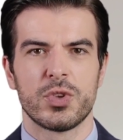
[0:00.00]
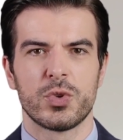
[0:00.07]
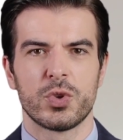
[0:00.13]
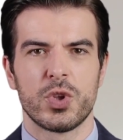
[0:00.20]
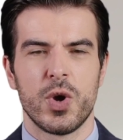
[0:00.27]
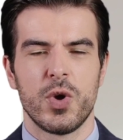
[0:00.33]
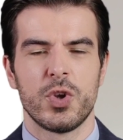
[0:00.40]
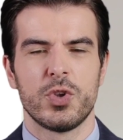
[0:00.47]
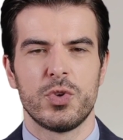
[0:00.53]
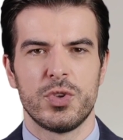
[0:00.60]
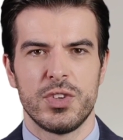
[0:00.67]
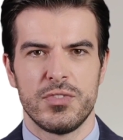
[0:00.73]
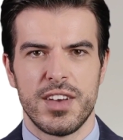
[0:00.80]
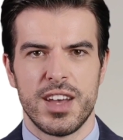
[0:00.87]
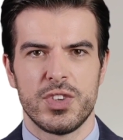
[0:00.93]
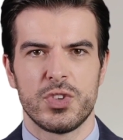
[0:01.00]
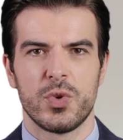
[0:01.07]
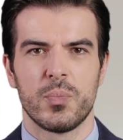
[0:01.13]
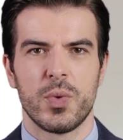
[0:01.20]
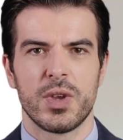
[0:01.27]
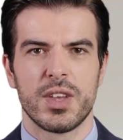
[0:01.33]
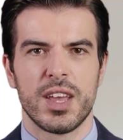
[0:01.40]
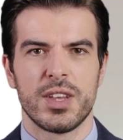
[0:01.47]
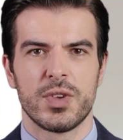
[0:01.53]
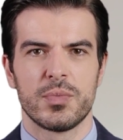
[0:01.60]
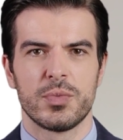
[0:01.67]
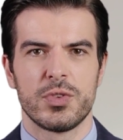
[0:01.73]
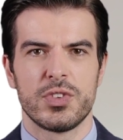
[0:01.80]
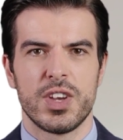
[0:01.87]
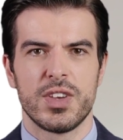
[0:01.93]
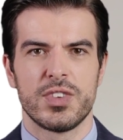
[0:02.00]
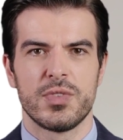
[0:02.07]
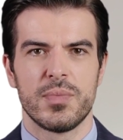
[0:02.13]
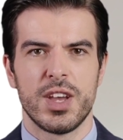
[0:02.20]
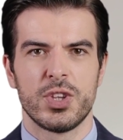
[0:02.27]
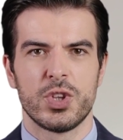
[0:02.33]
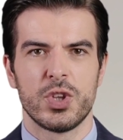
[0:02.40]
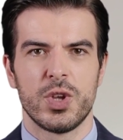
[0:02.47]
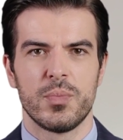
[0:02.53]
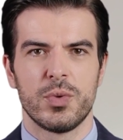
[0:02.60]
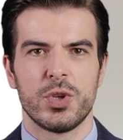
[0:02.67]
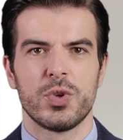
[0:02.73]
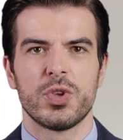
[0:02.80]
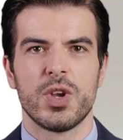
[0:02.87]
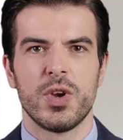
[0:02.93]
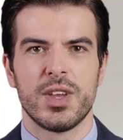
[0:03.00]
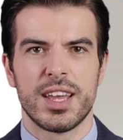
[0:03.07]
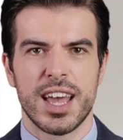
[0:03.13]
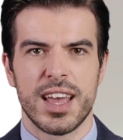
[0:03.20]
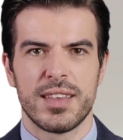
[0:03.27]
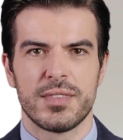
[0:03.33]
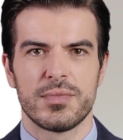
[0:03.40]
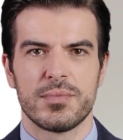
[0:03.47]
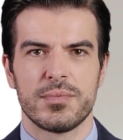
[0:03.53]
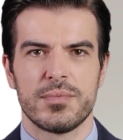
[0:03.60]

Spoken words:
to charge your device to 100%, especially when you're going out.